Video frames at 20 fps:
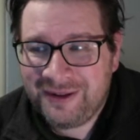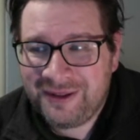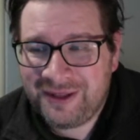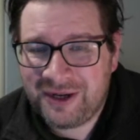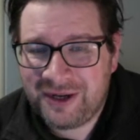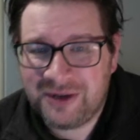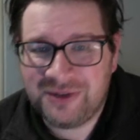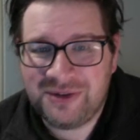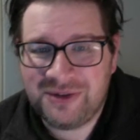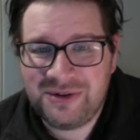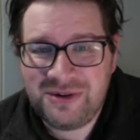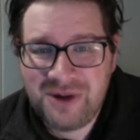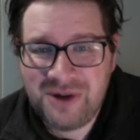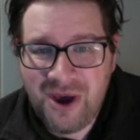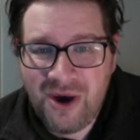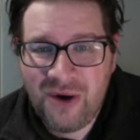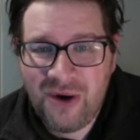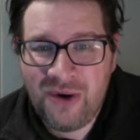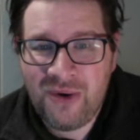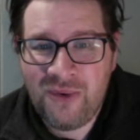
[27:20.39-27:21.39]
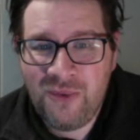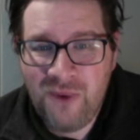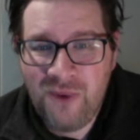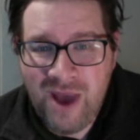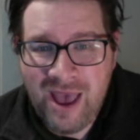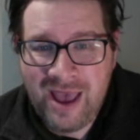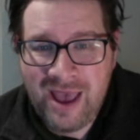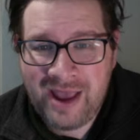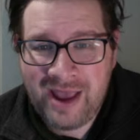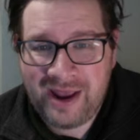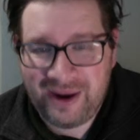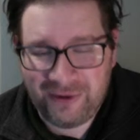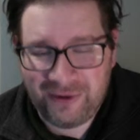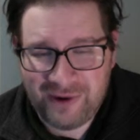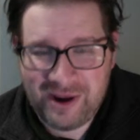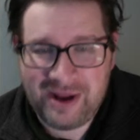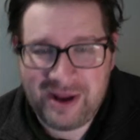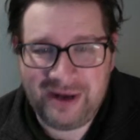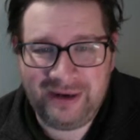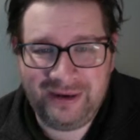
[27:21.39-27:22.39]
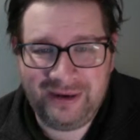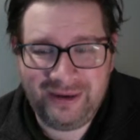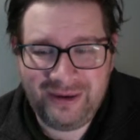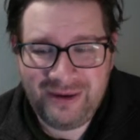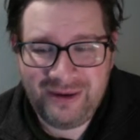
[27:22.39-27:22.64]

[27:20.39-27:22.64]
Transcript: there's no way, right?